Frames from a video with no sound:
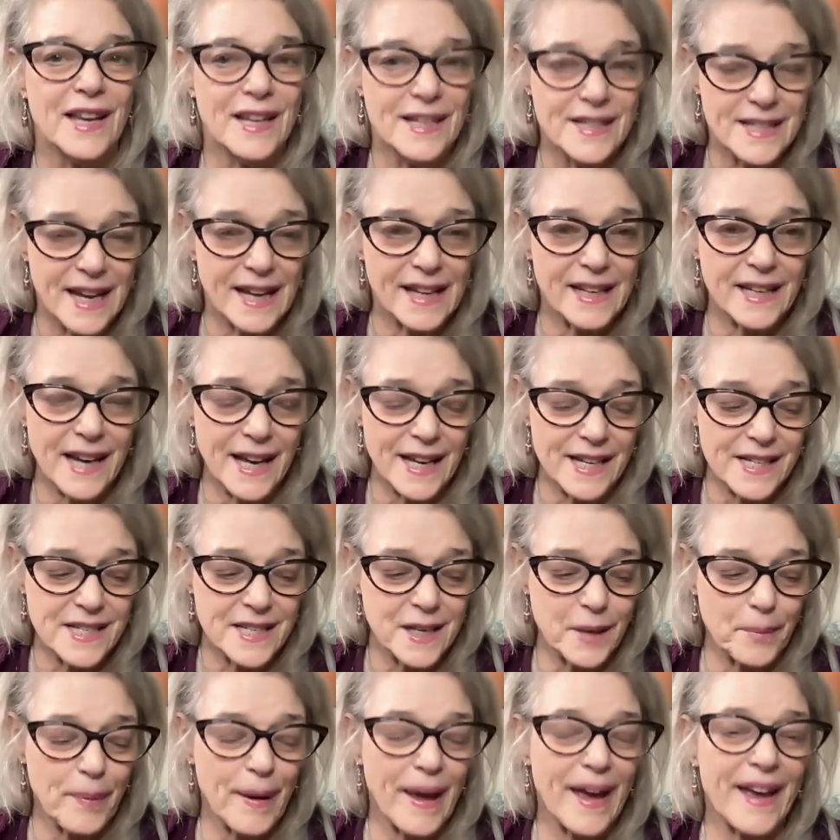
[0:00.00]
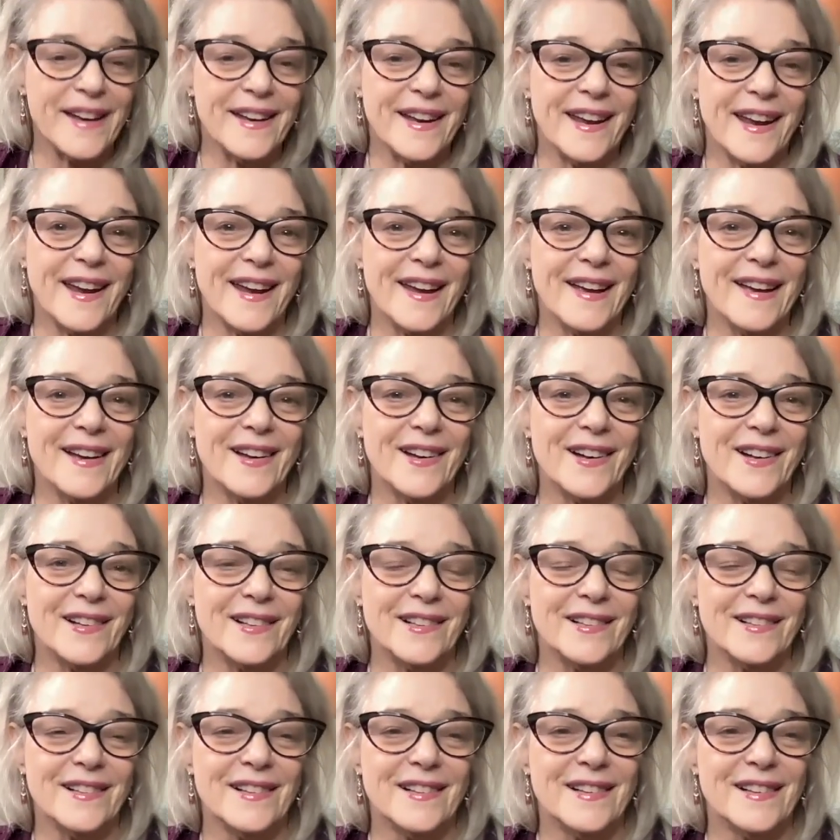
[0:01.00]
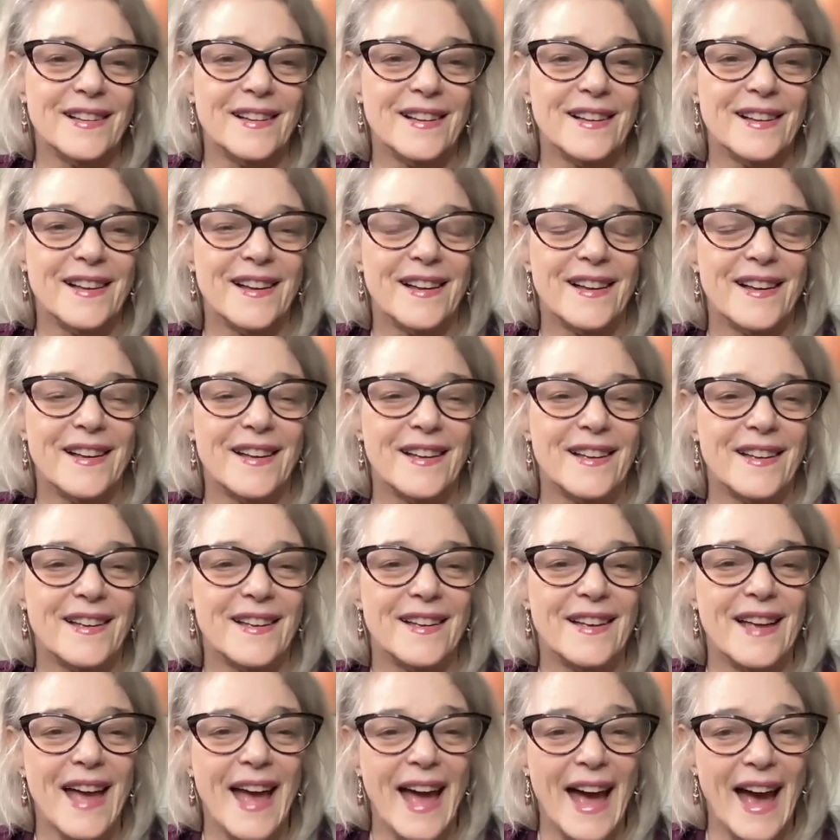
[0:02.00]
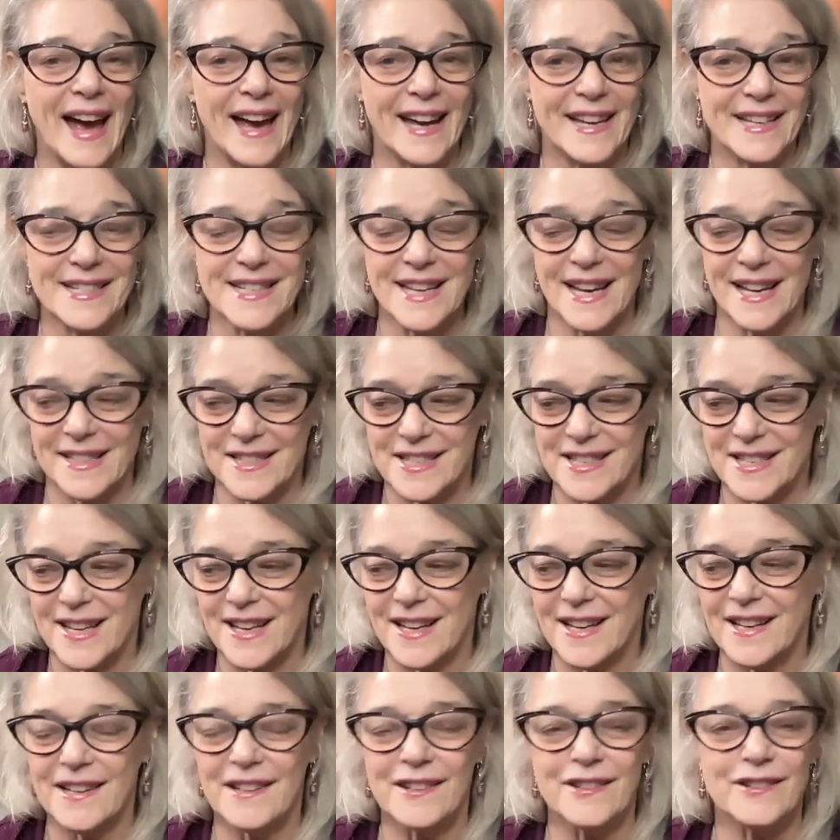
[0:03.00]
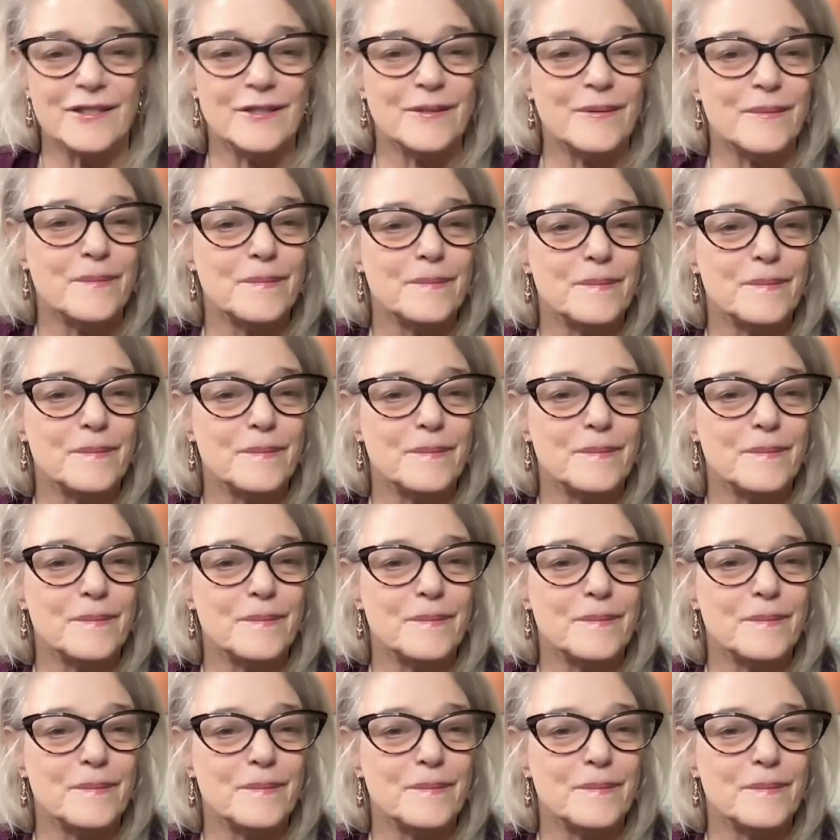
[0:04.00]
Take a nice deep inhale and exhale.